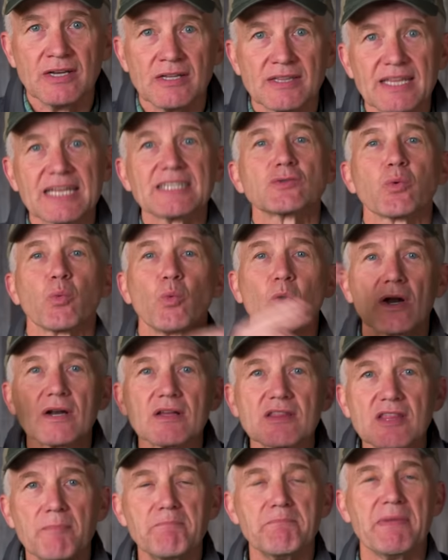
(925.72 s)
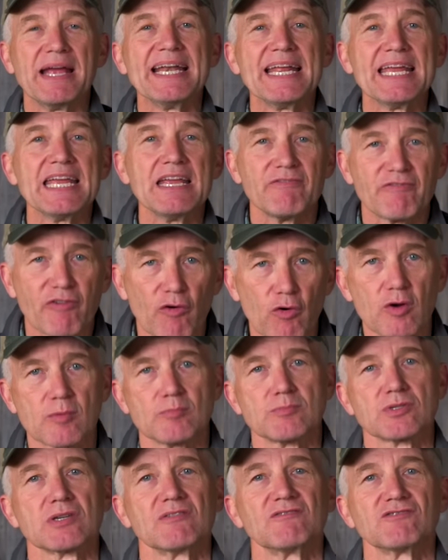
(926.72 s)
that's one of the many
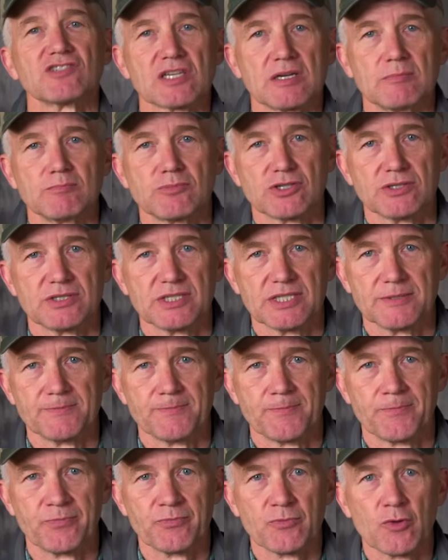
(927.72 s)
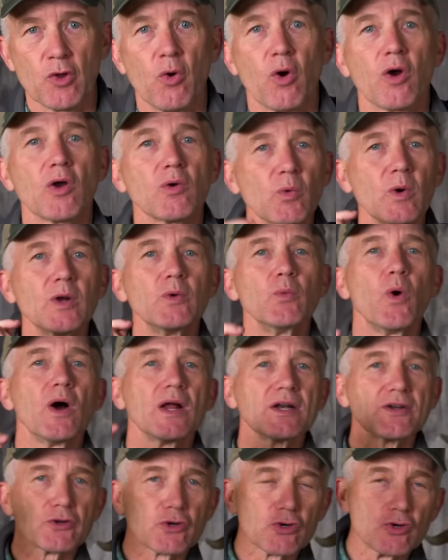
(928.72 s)
forms of subsidy. Or when
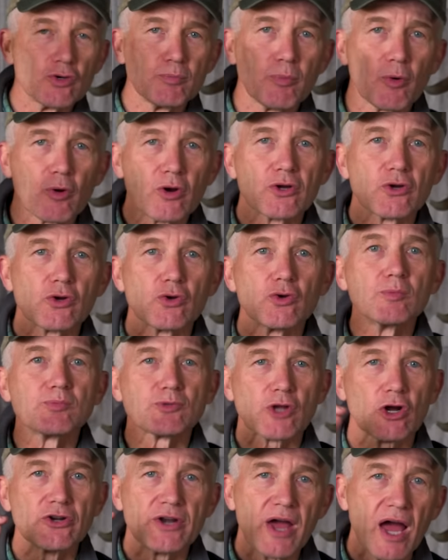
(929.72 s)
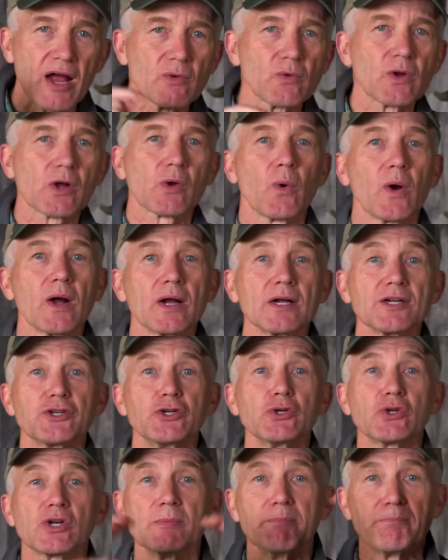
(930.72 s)
one group or groups are not required
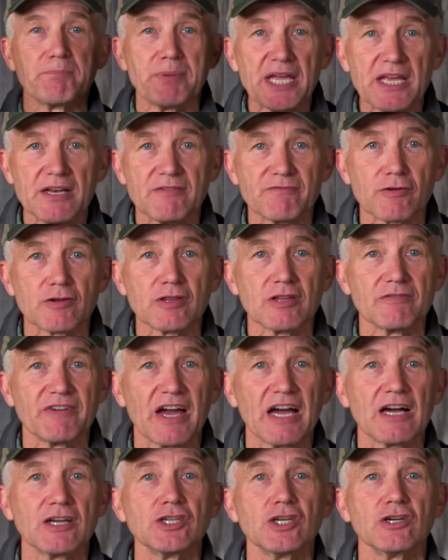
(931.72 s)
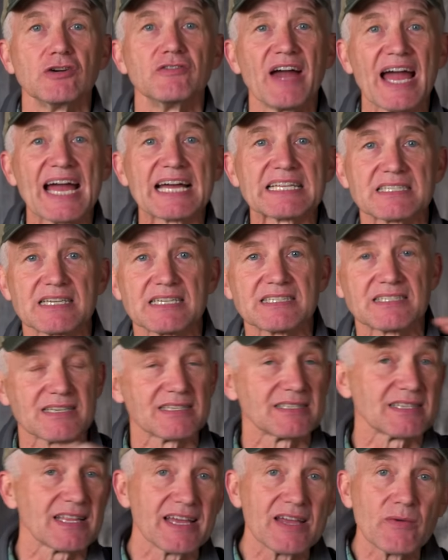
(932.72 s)
to compete for the value of assets
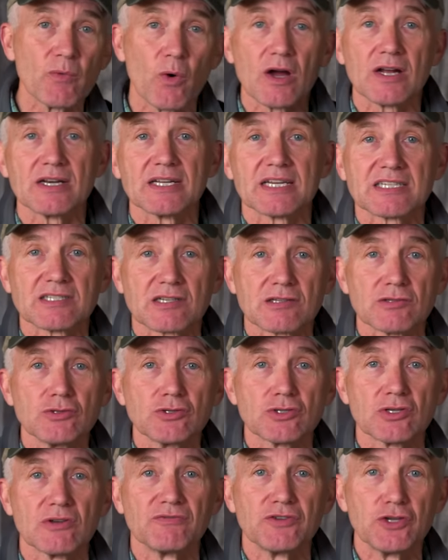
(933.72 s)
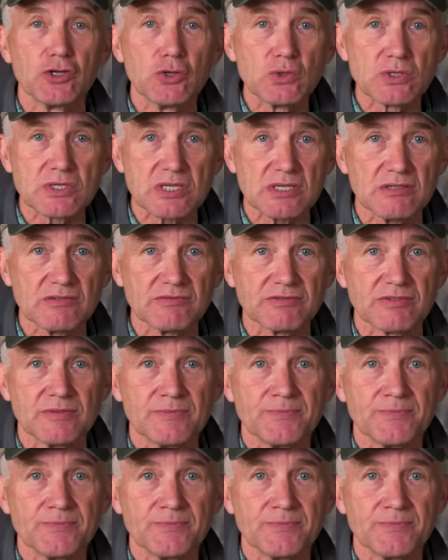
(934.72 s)
that they want exclusive use of,